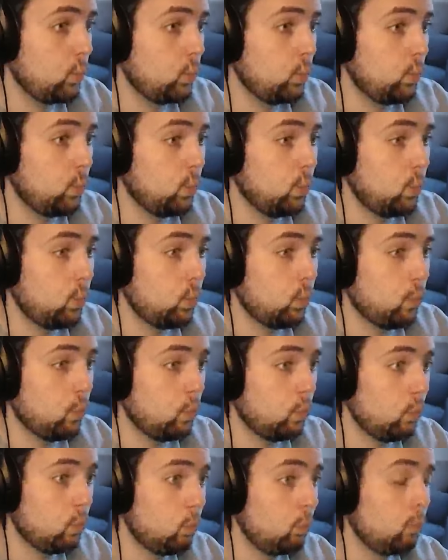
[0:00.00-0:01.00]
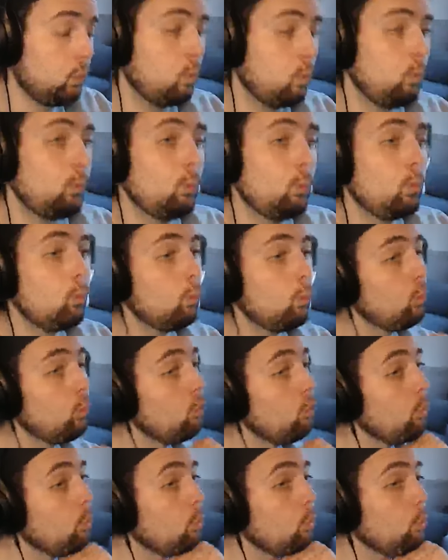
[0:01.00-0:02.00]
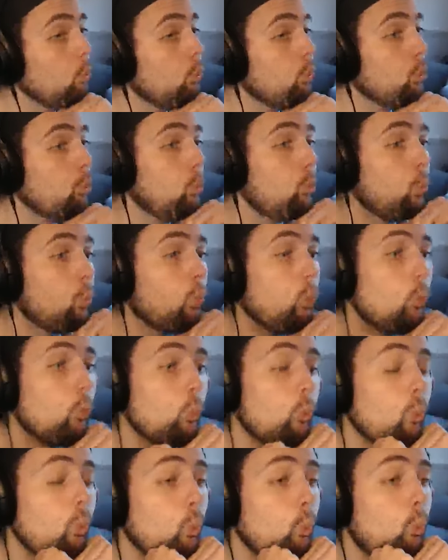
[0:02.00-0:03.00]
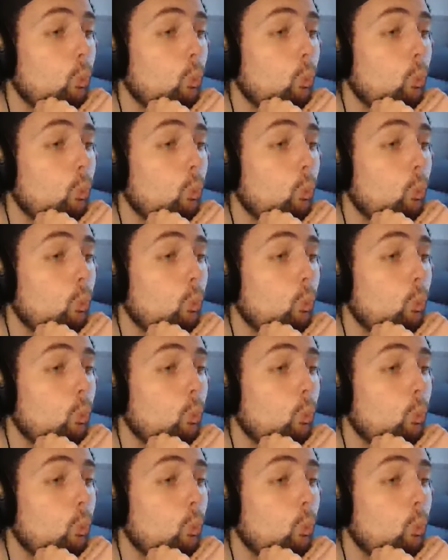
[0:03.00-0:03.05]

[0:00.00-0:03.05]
Around seventy-eight percent of people exposed to combat